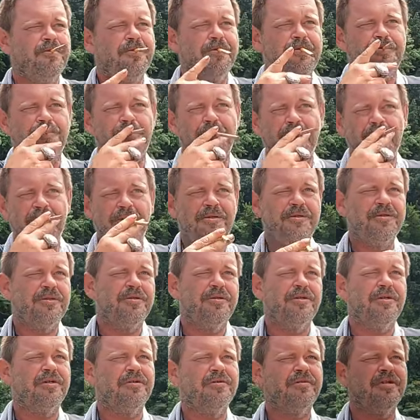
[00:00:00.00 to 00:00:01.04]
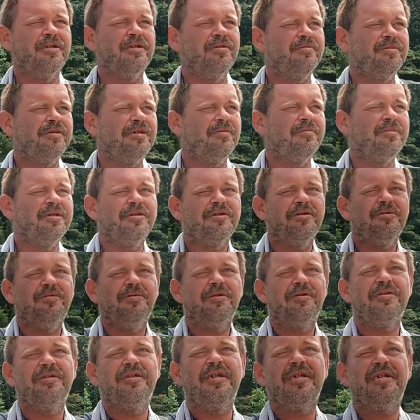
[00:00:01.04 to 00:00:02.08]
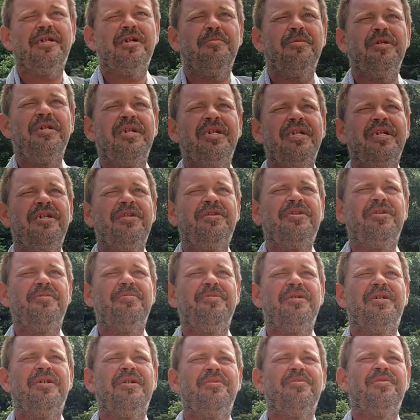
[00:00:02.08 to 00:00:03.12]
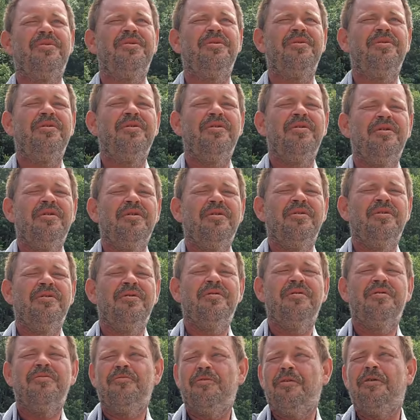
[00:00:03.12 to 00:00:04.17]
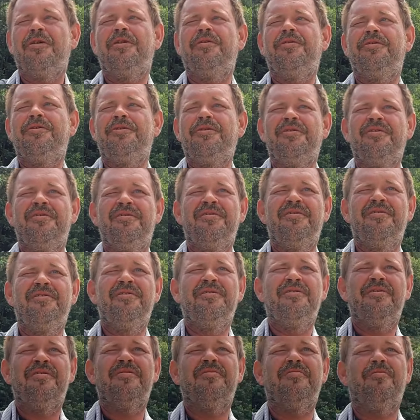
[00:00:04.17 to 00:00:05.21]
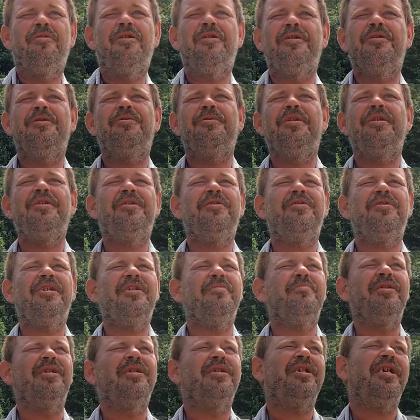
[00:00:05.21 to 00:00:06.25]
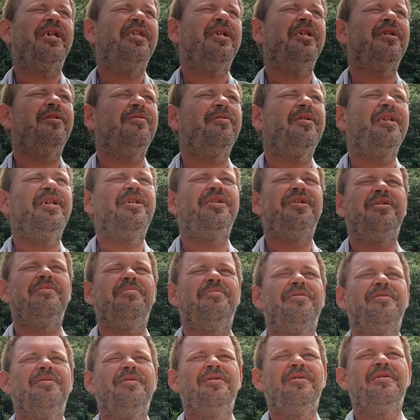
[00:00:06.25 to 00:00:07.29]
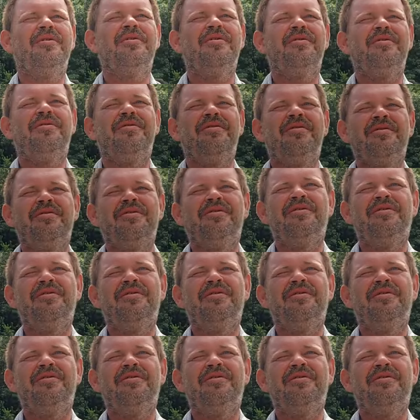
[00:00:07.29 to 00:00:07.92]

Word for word: you, waters lug around, but I mean, they're water. They come in handy sometimes. What's that? Waters. The waters about the drink mix. I think they're nasty. Did you put that mix in there?